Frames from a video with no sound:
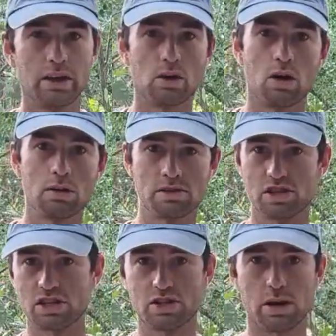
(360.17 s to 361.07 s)
hang your
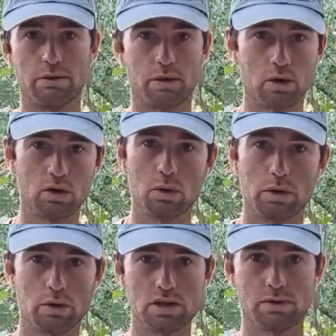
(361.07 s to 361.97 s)
arms just straight vertical
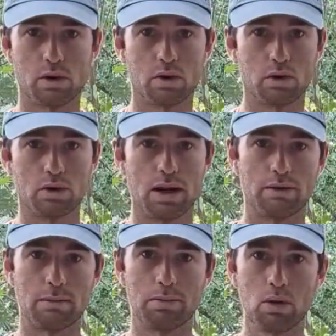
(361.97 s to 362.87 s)
with Earth's vertical
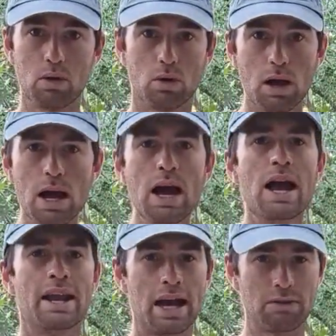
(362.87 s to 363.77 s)
gravity pull
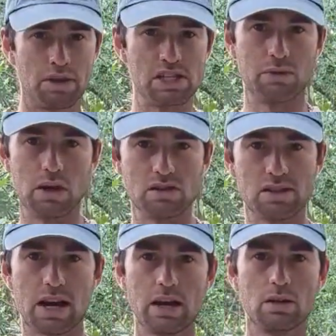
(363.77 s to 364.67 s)
and have this
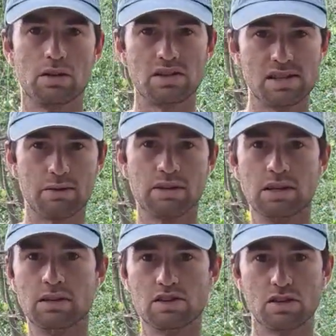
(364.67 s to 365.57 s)
video's title on the
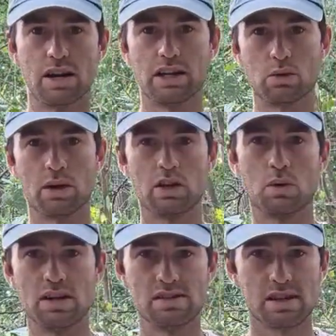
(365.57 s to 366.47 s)
17th of July
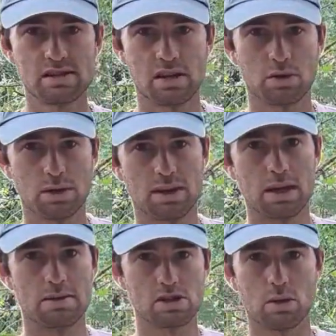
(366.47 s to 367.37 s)
2026 under In
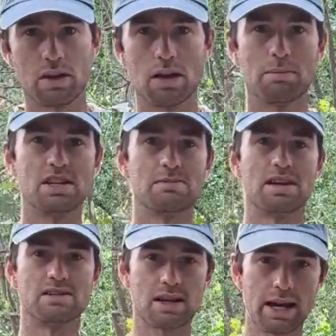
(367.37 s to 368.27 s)
the Image Clothing Company's
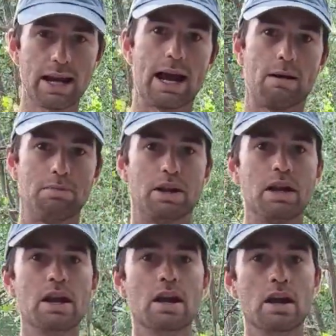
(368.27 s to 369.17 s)
main site
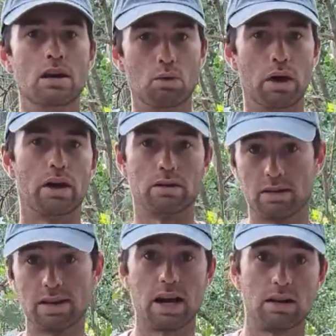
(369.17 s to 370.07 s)
happen,
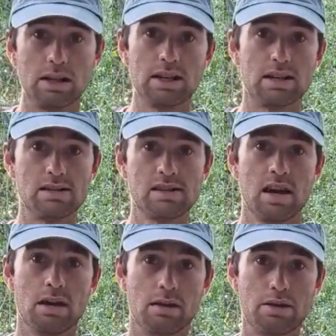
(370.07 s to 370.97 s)
where the title
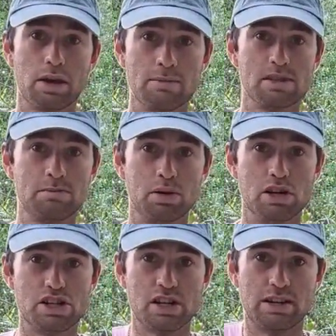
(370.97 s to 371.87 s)
is, the thumbs
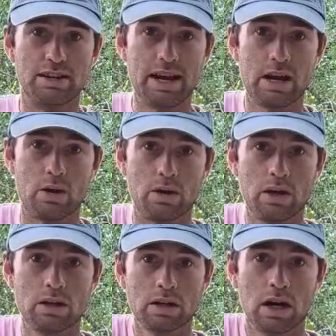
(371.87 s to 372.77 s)
push
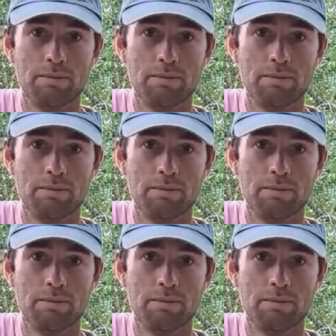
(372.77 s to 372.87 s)
down,